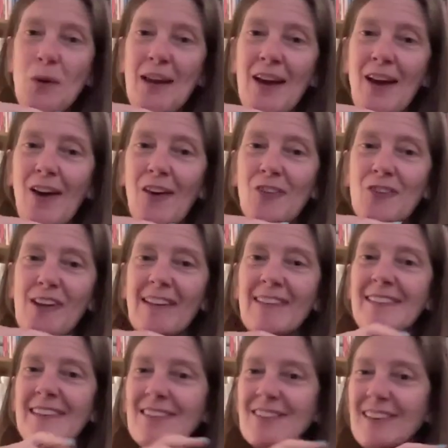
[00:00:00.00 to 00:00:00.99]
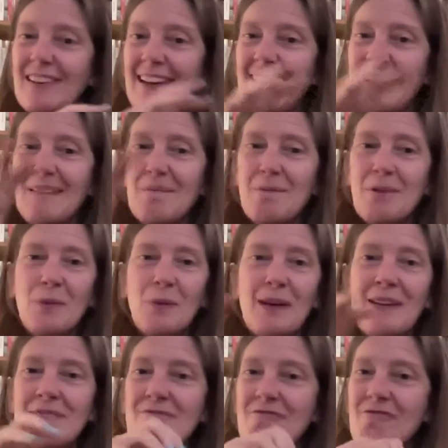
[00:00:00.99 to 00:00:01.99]
we are transitioning
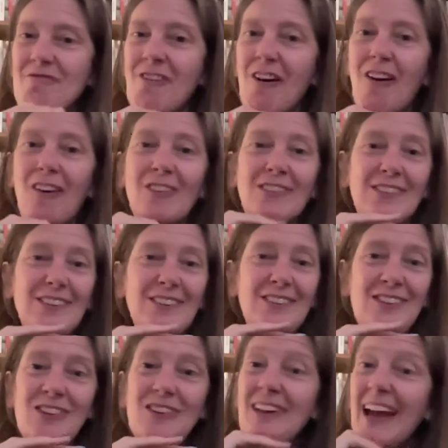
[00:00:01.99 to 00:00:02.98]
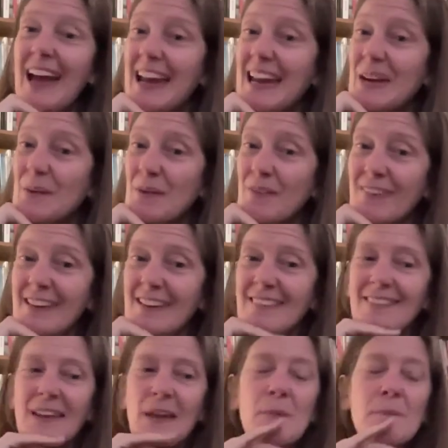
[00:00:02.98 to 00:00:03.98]
between France and UK with
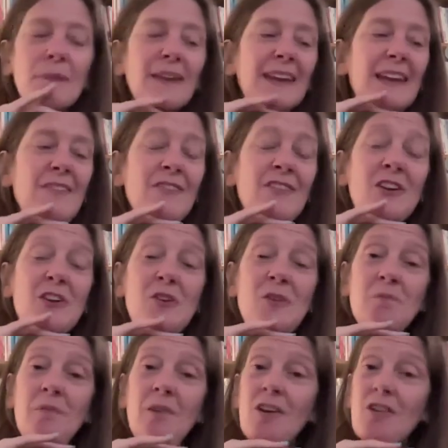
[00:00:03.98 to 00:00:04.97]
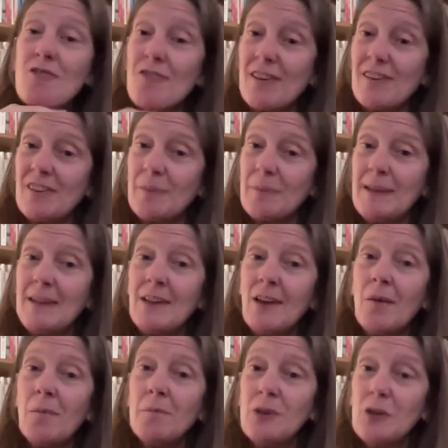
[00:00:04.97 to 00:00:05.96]
this. If you are a French
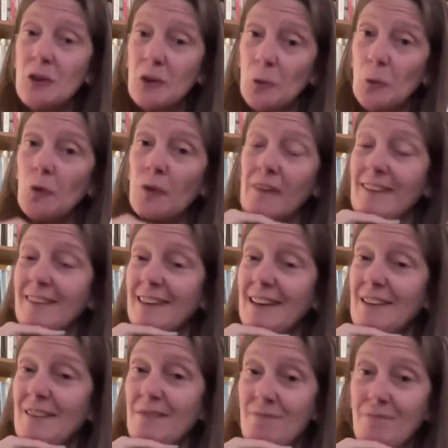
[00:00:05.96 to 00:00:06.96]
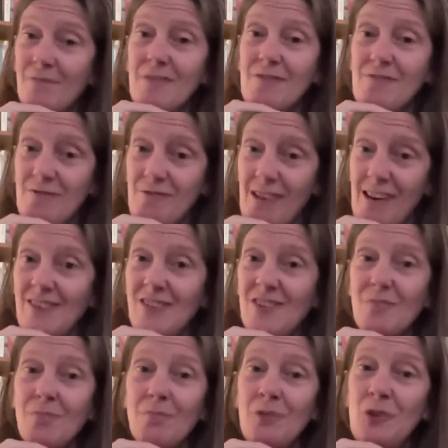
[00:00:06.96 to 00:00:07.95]
speaker, you can order this in
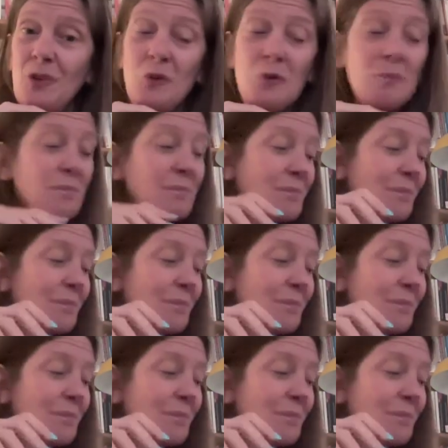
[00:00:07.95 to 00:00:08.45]
French too.